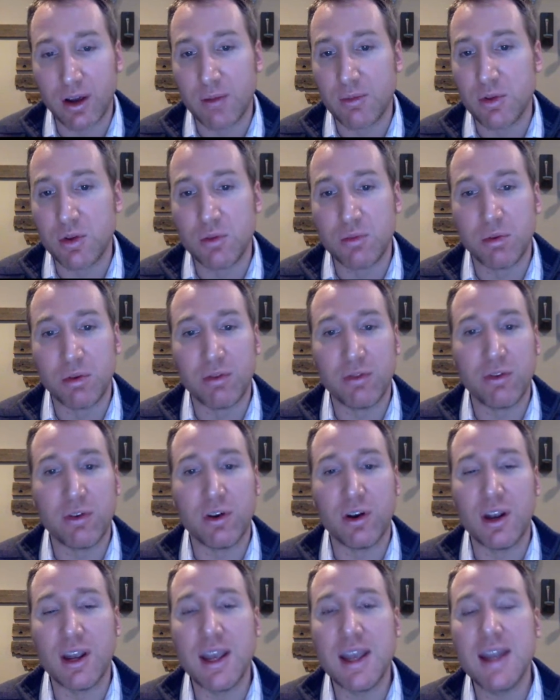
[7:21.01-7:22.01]
You prefer
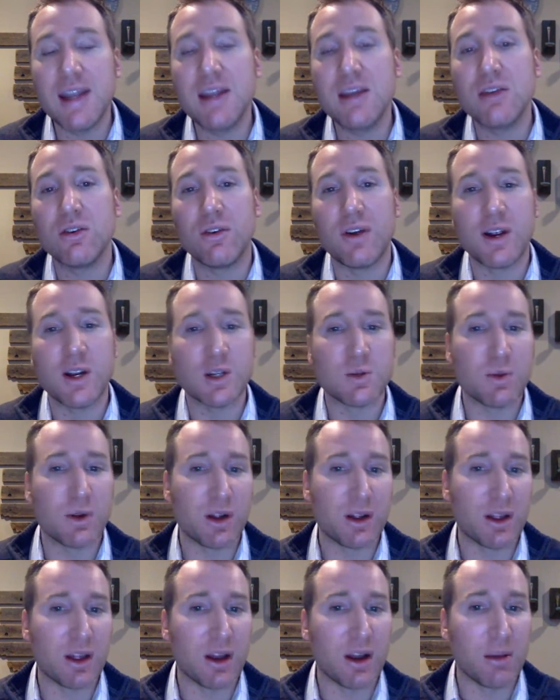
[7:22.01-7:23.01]
any arrangement on
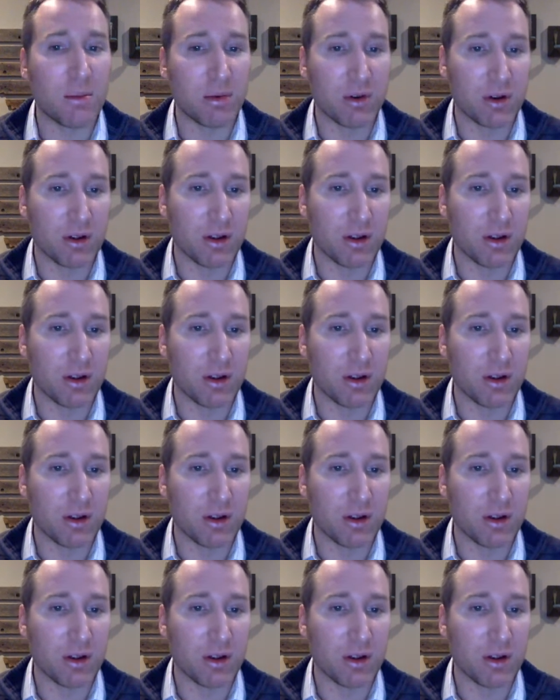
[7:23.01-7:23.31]
that upper